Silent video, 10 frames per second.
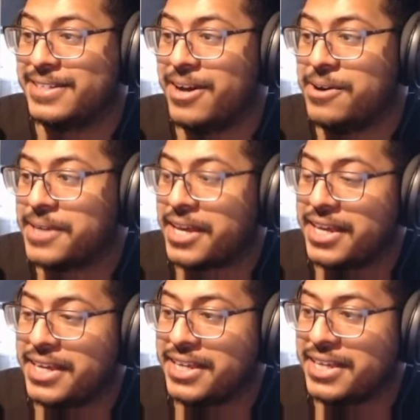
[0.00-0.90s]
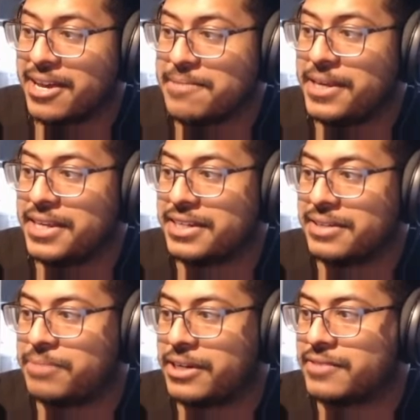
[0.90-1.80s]
okay, I mean,
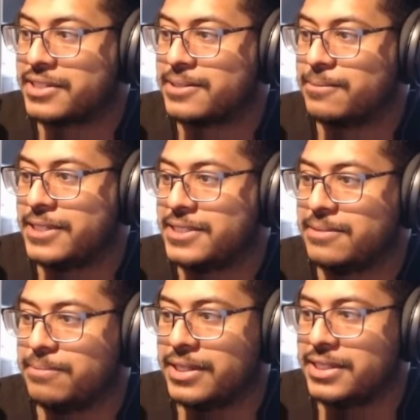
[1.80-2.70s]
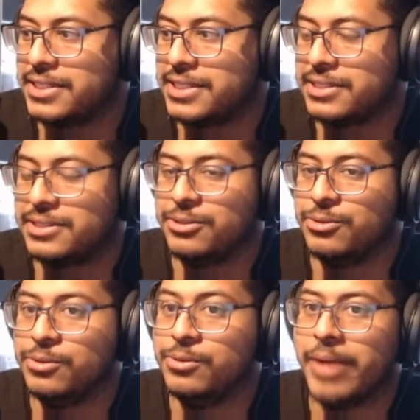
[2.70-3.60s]
break effect is wasted, but this isn't
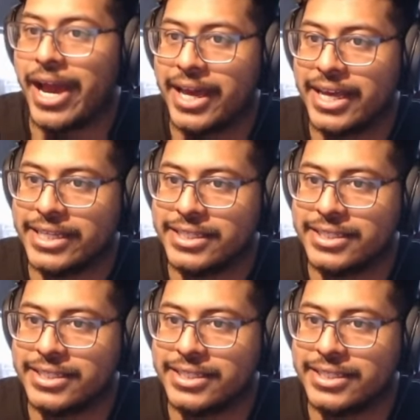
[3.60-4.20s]
too bad.